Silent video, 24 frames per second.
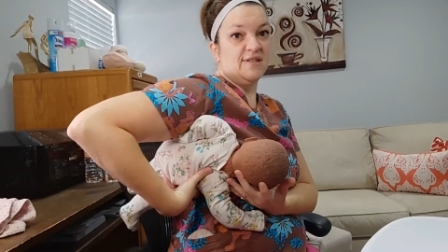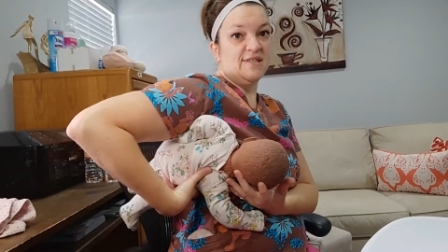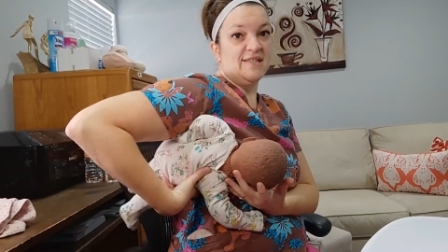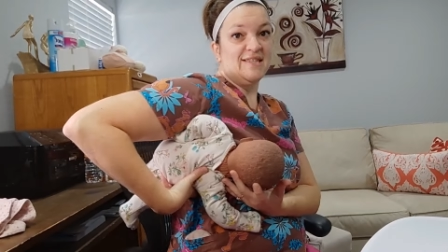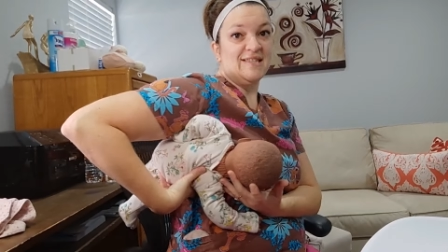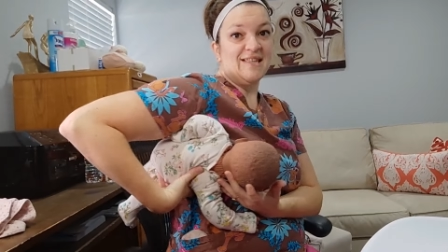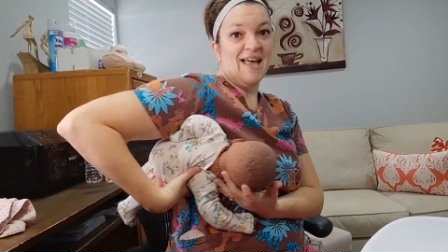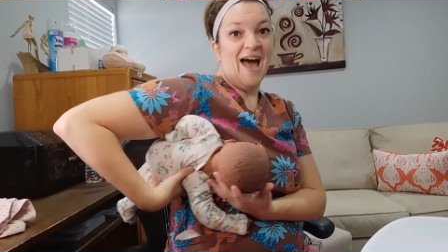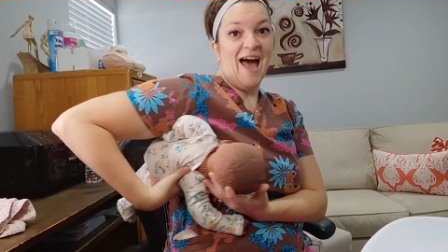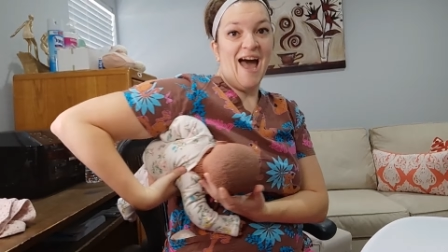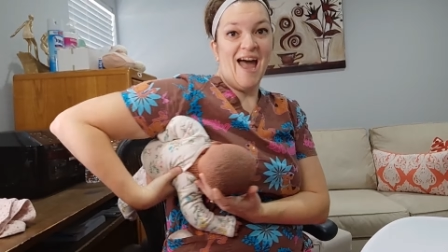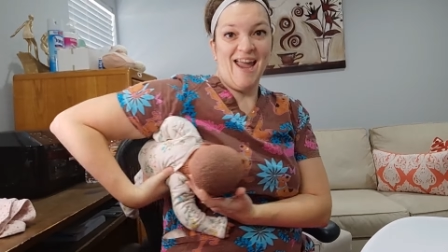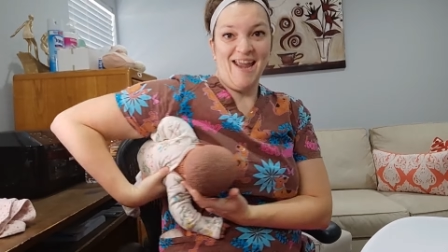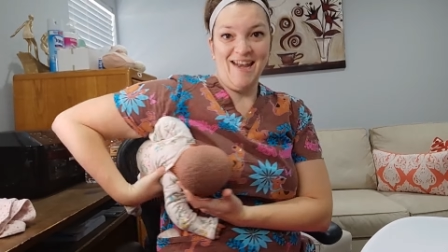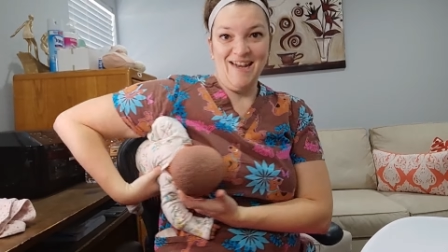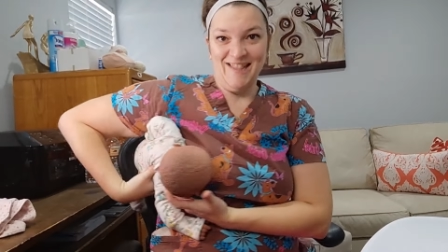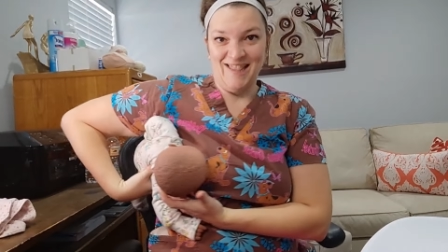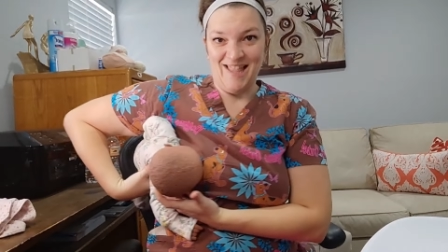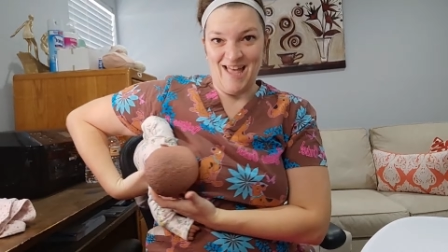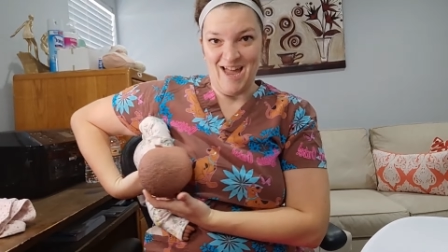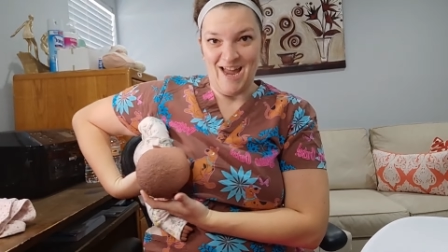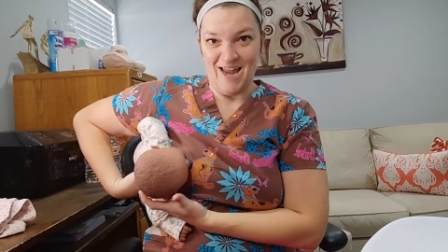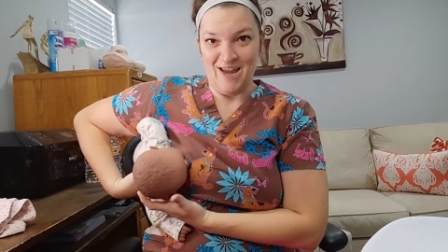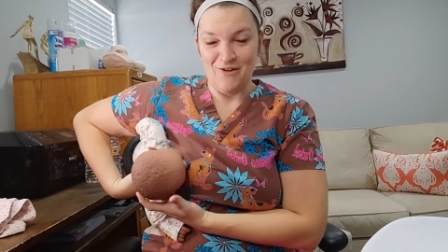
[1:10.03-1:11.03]
side
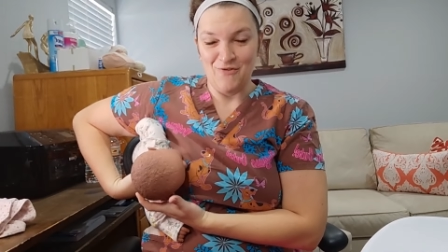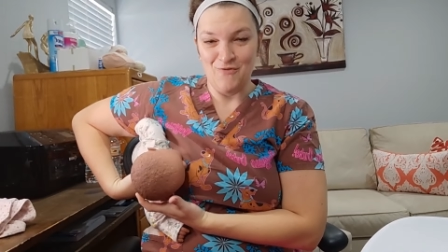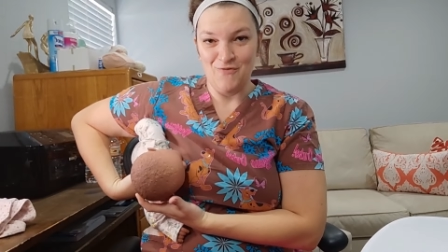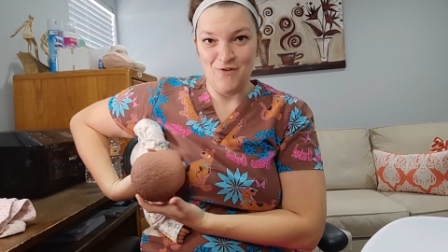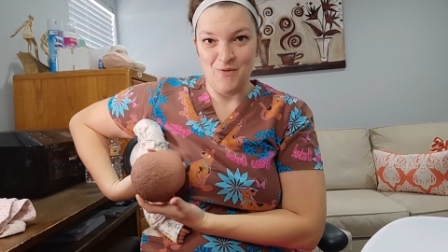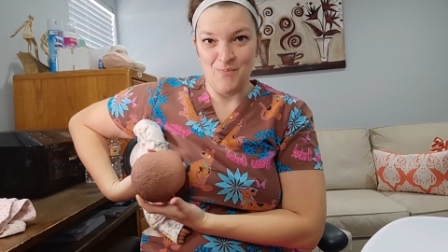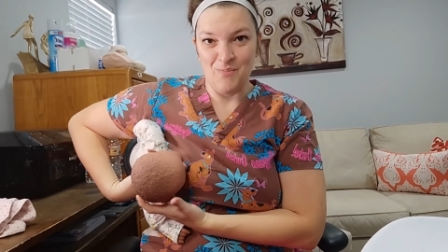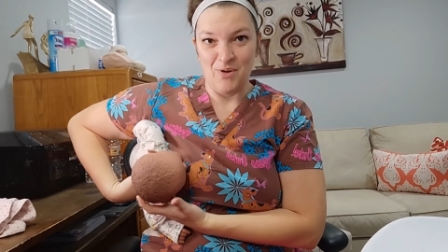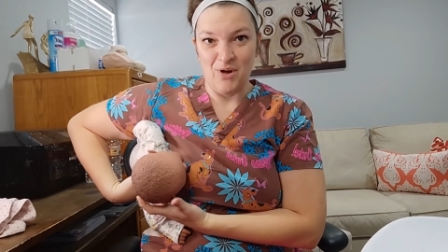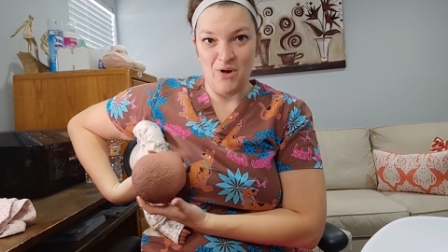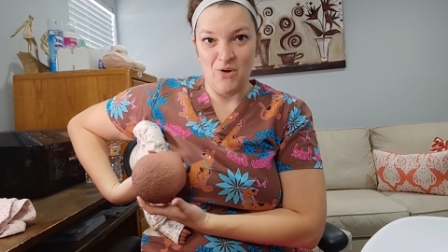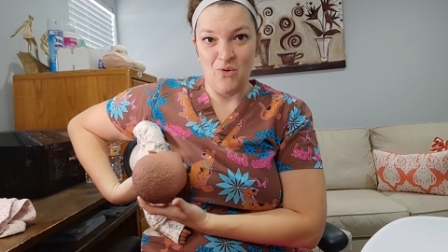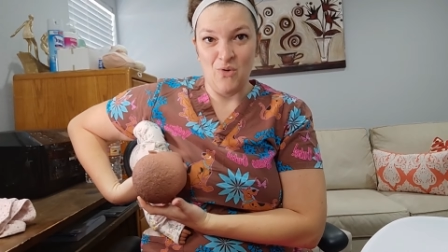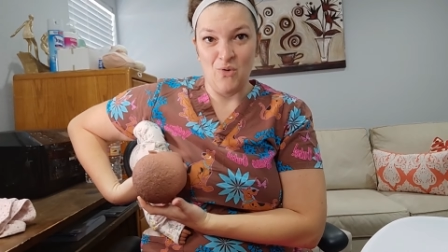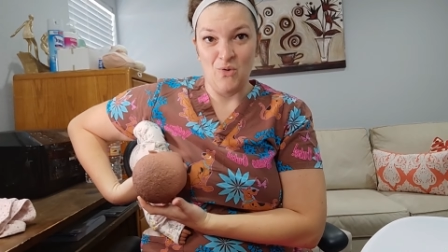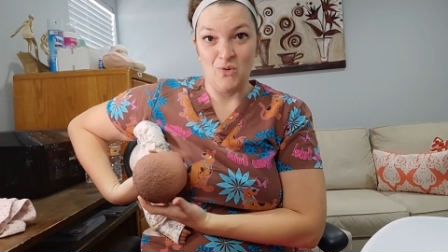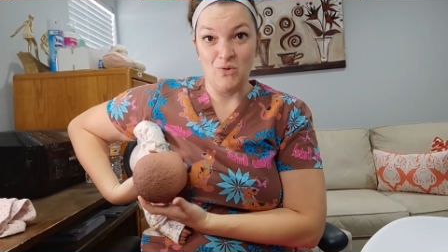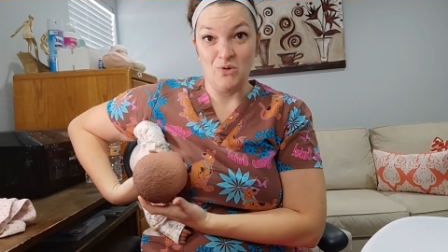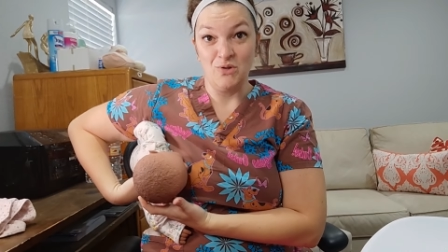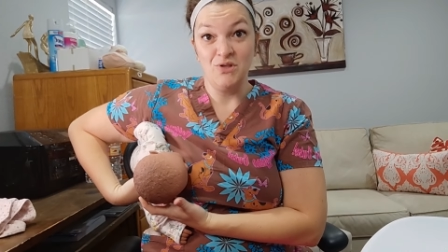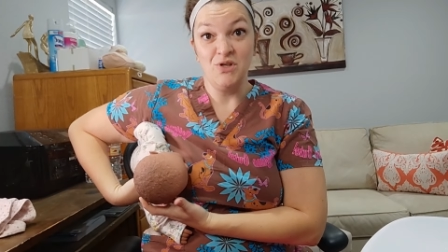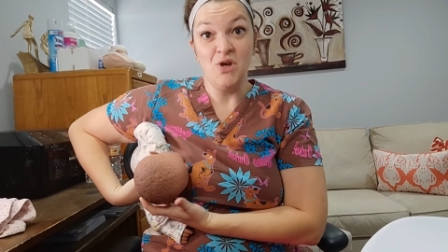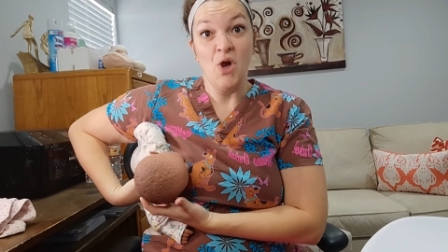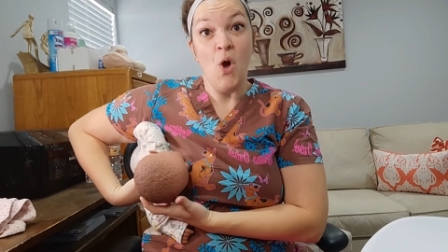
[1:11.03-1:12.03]
lying football
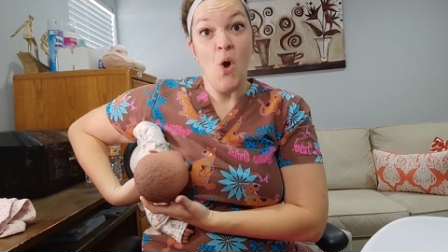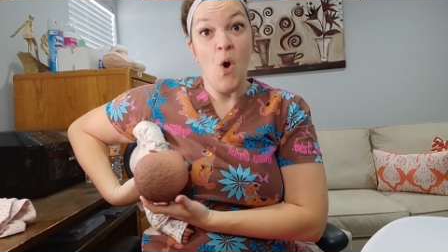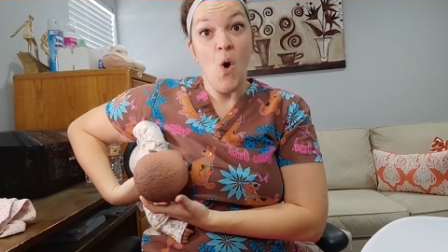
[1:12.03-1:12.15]
hold